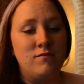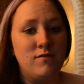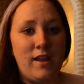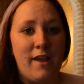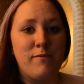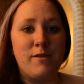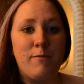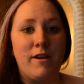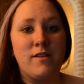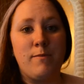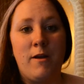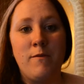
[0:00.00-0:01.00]
types of
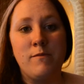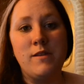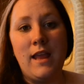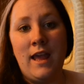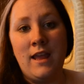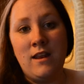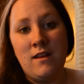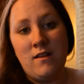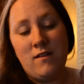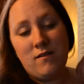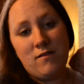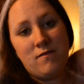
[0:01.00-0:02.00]
breast pumps, and
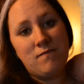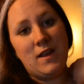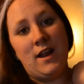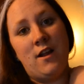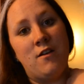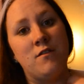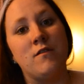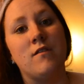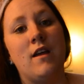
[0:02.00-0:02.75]
you know,